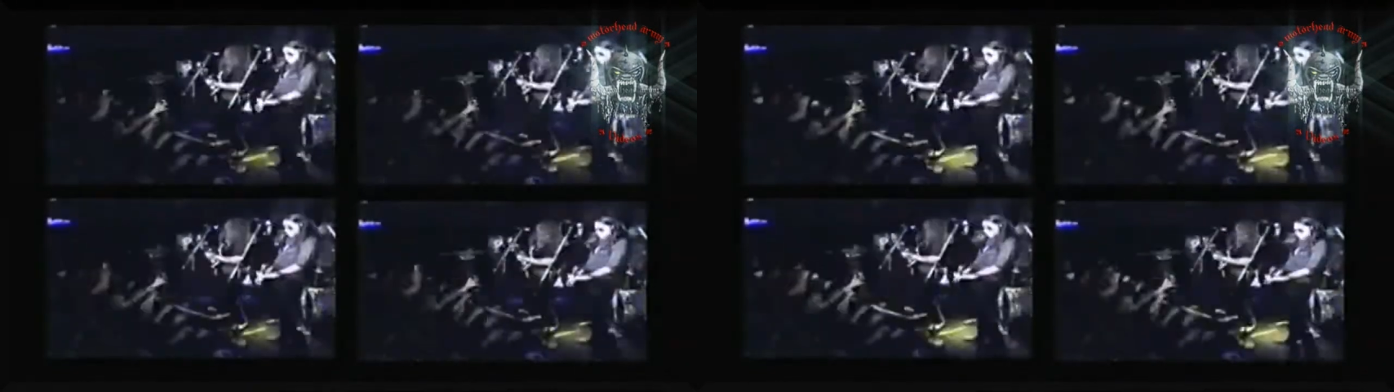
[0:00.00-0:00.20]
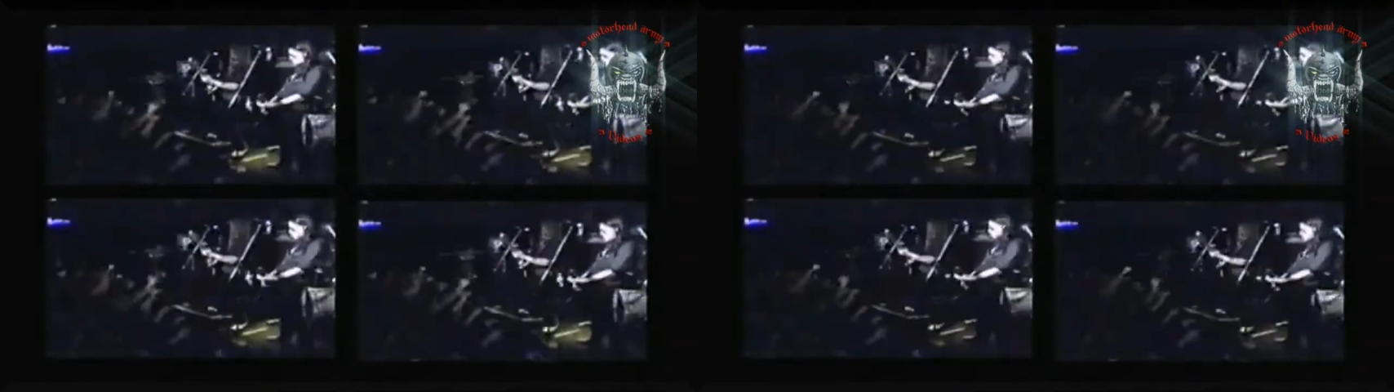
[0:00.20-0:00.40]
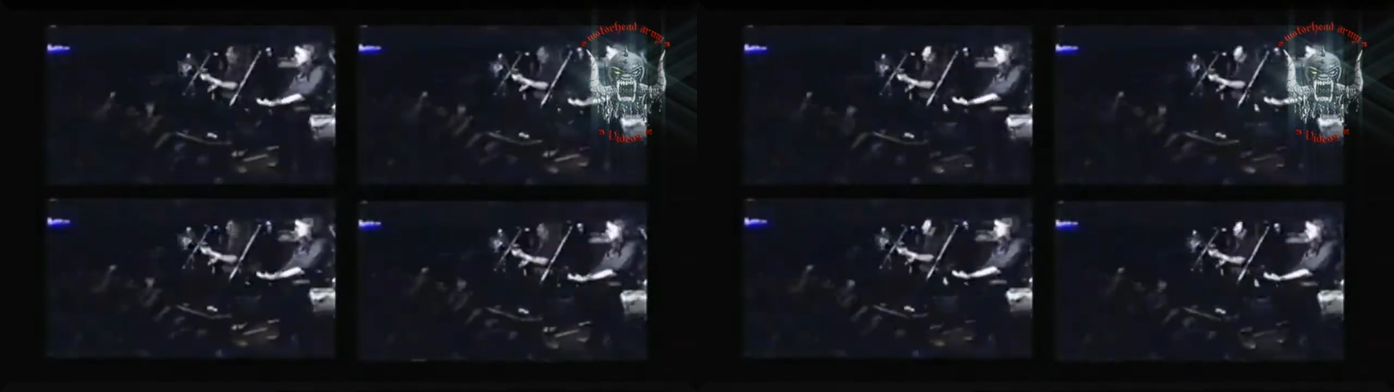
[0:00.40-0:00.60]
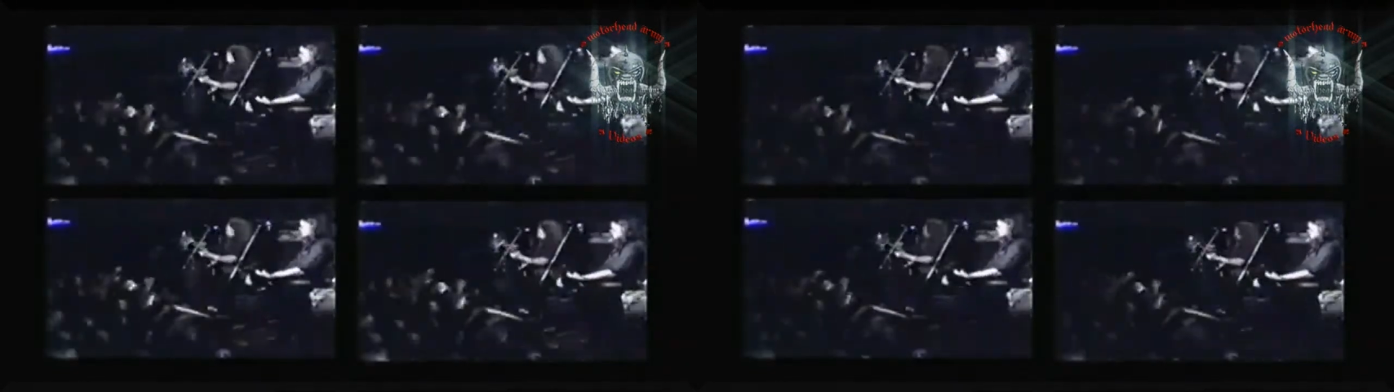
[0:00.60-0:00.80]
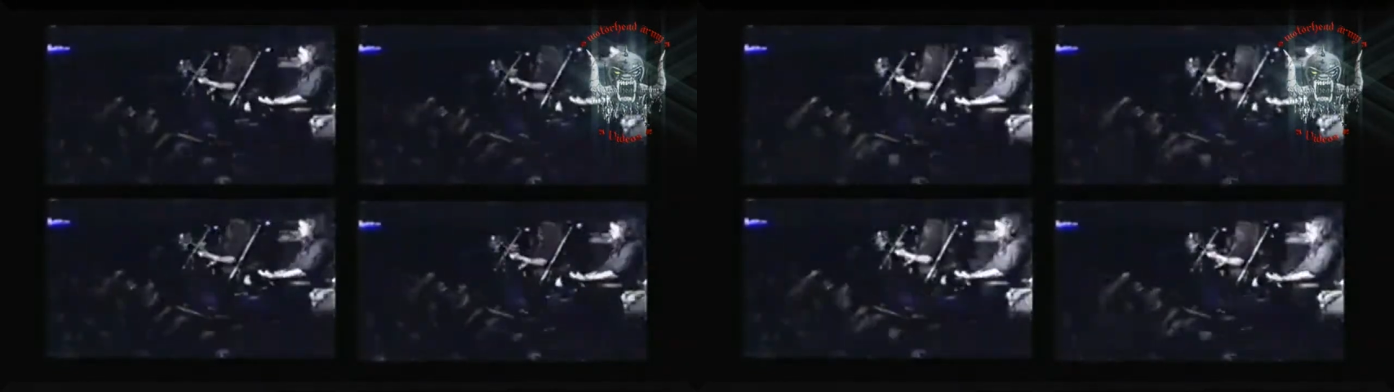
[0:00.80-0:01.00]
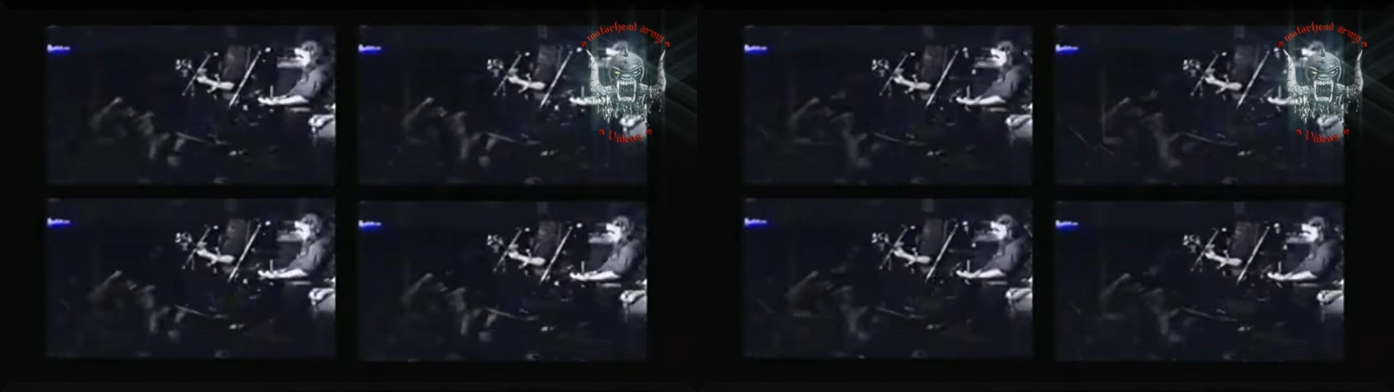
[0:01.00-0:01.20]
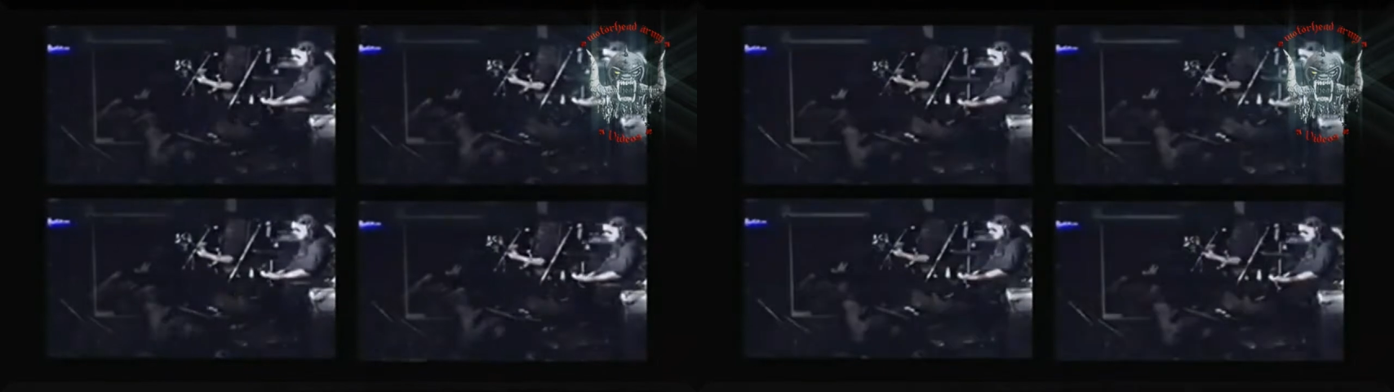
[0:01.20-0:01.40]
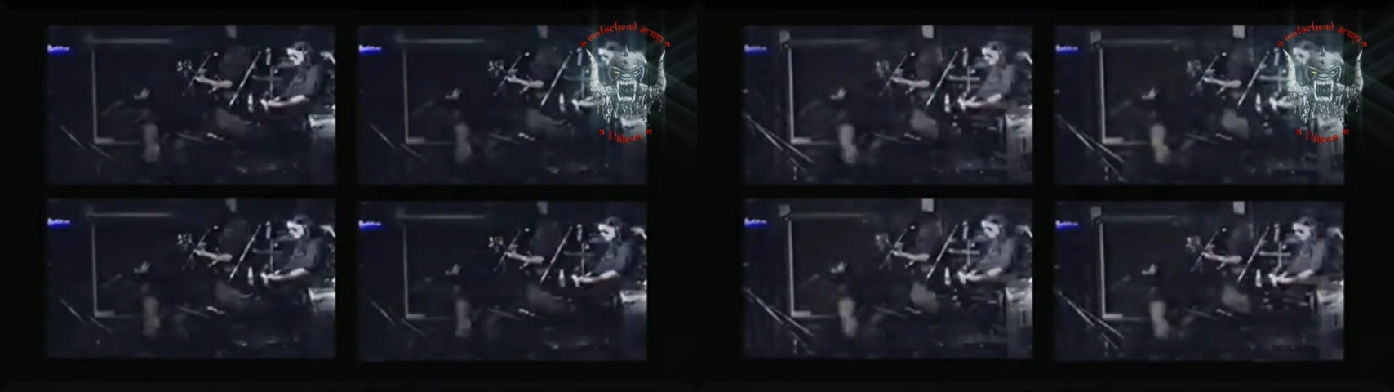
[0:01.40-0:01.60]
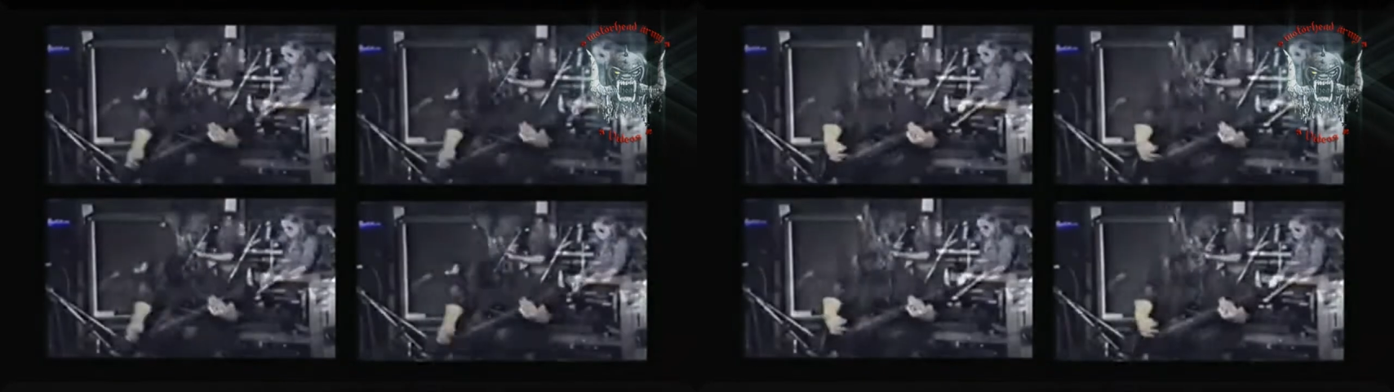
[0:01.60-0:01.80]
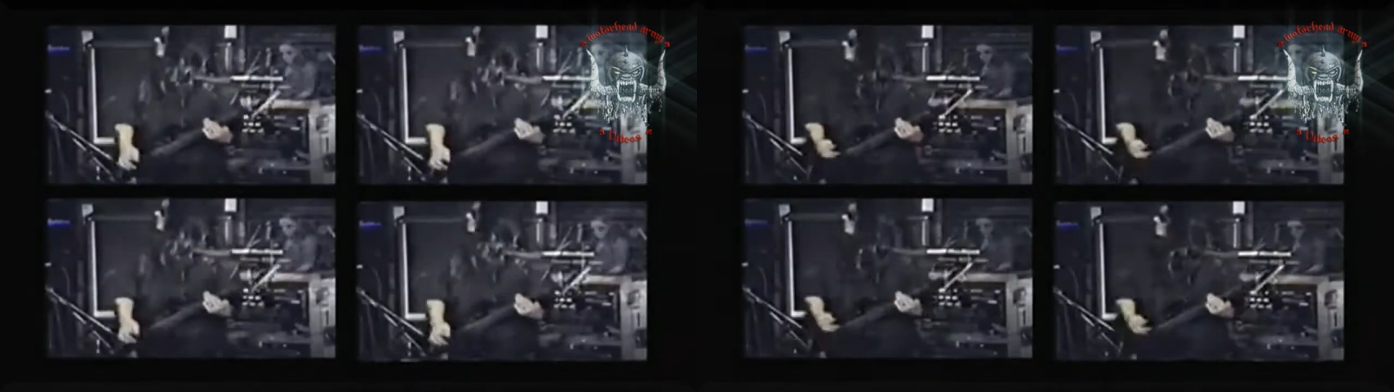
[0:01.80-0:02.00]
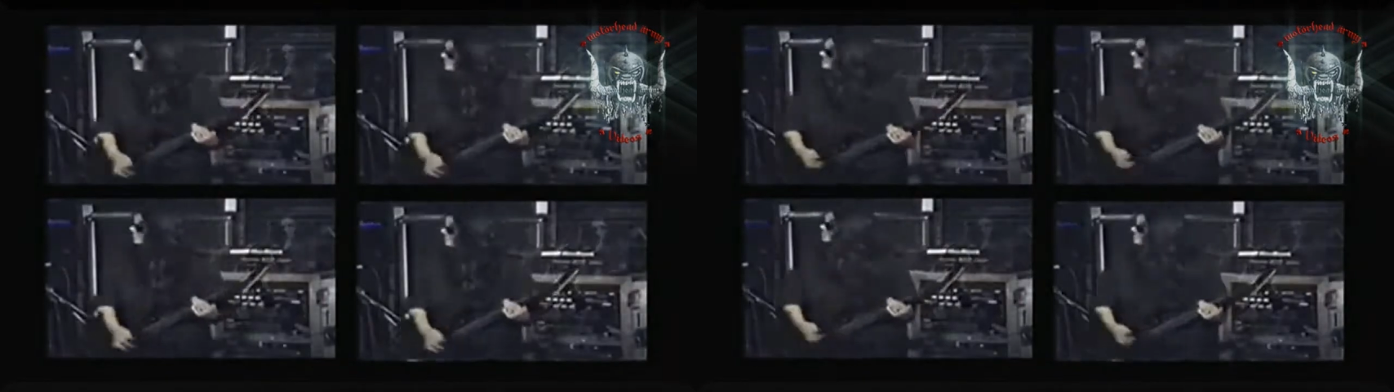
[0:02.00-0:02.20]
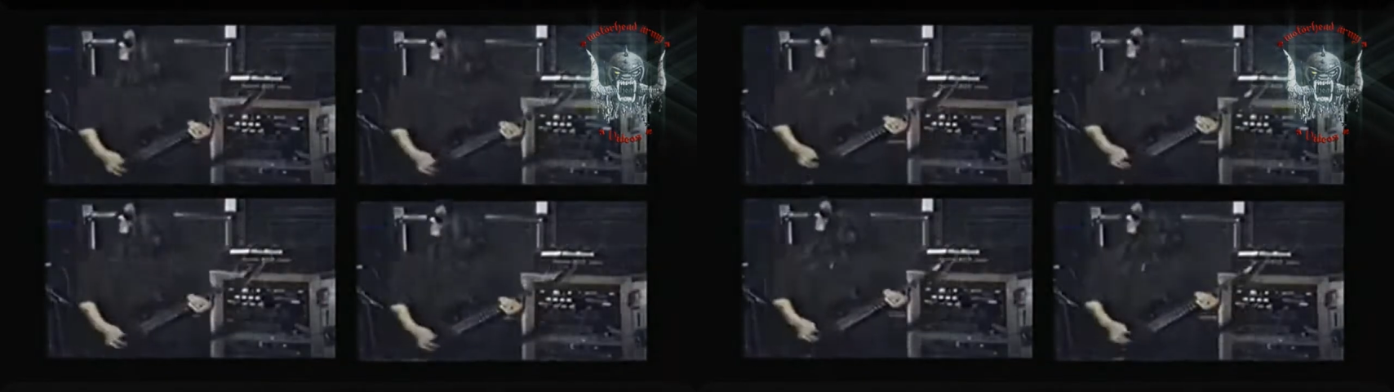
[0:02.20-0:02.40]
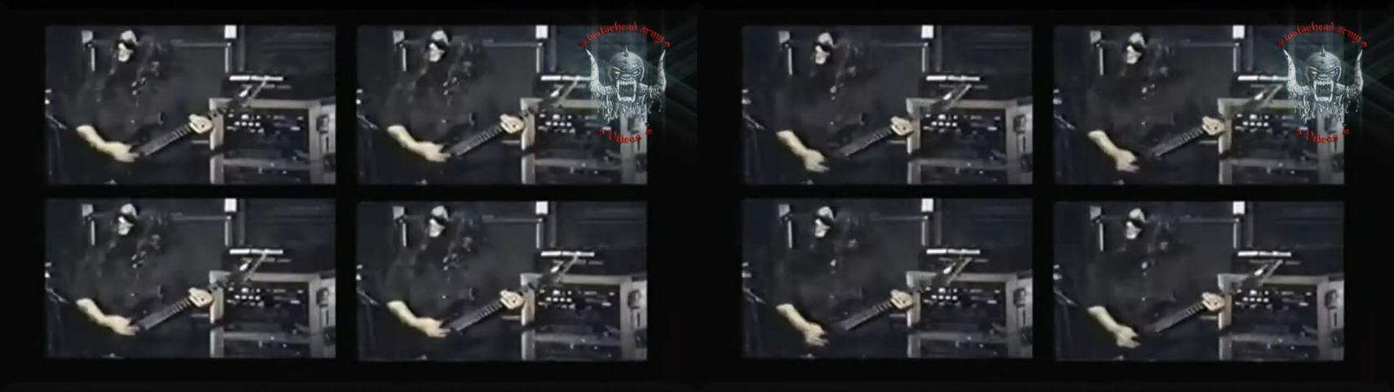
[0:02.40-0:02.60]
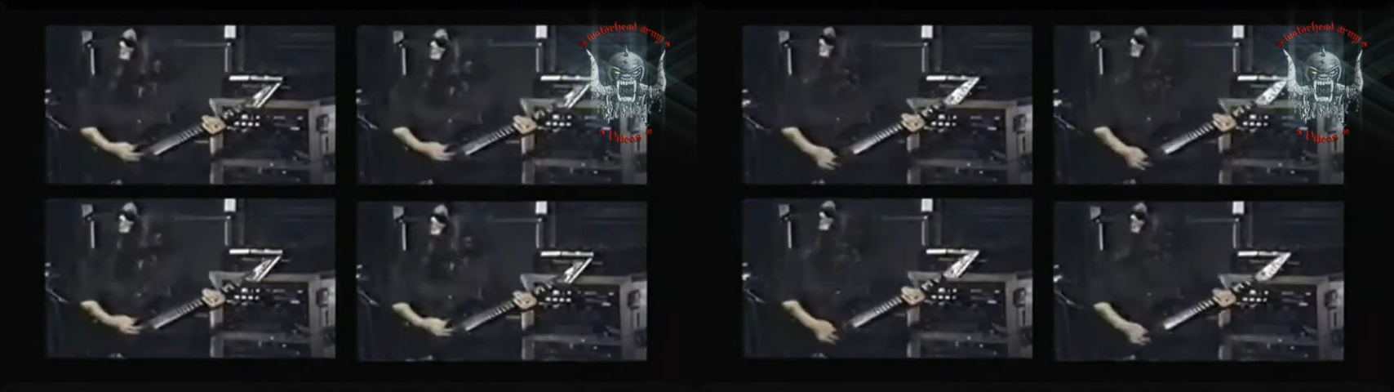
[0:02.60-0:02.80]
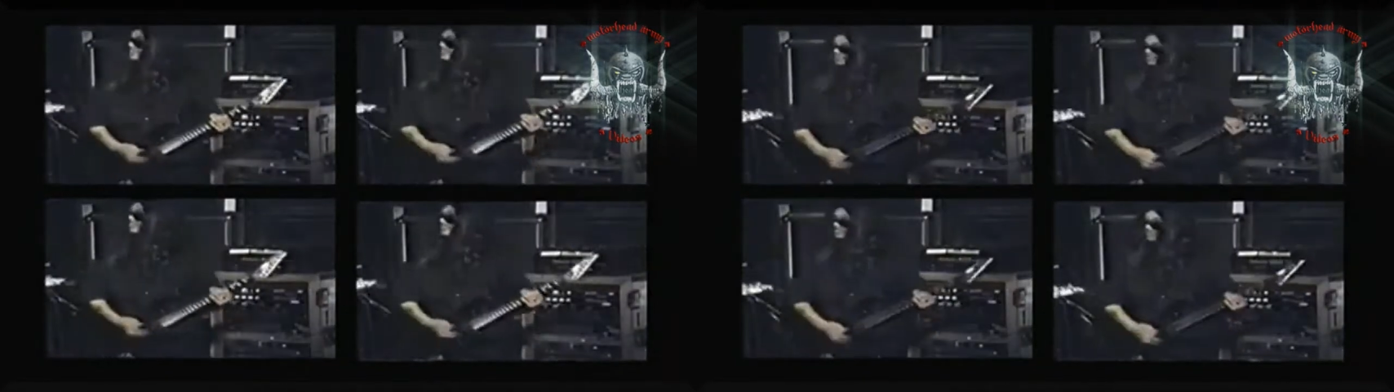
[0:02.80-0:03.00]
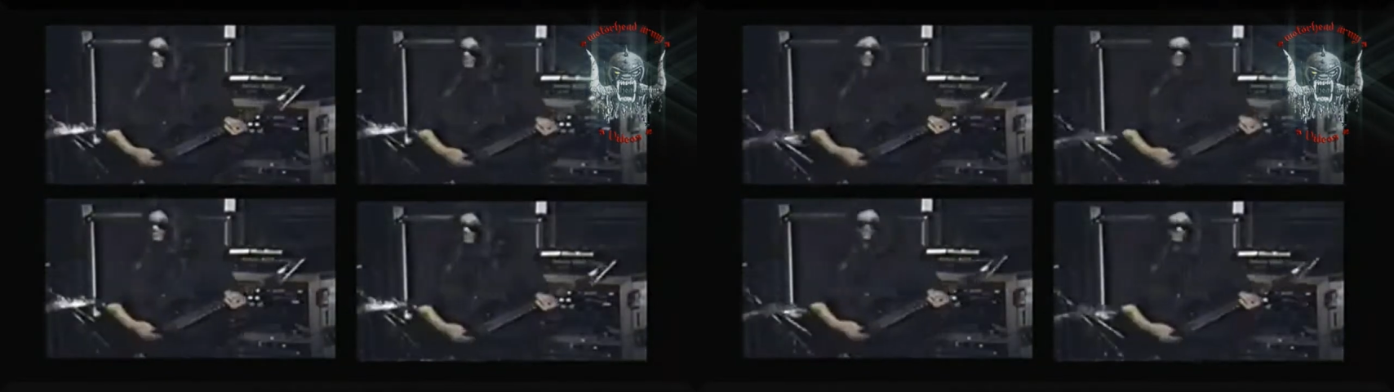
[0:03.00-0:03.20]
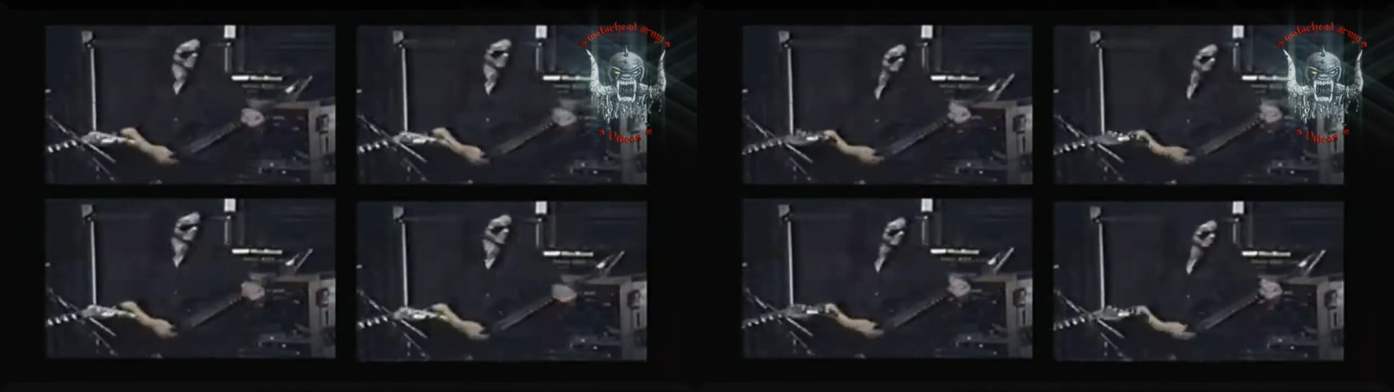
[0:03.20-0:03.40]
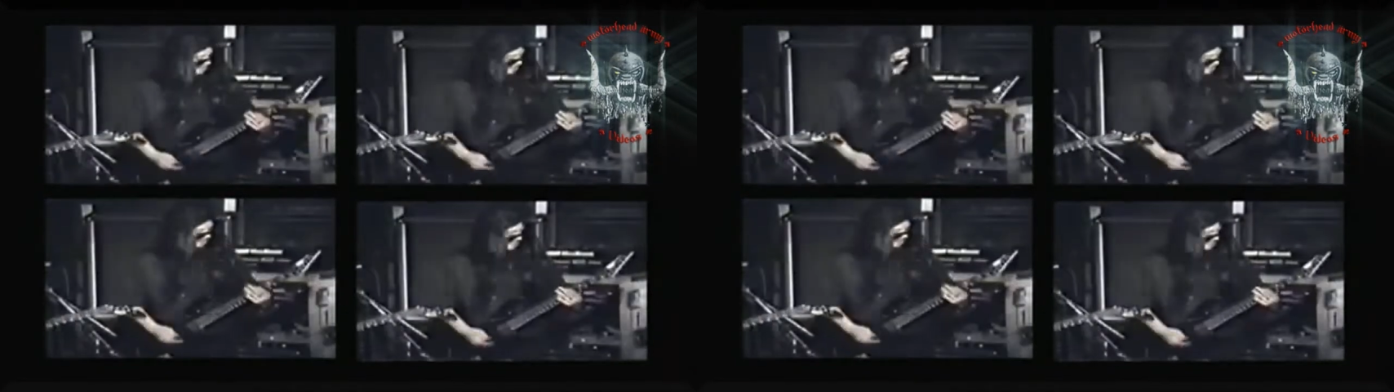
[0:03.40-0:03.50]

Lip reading: Nobody's mouth can be seen.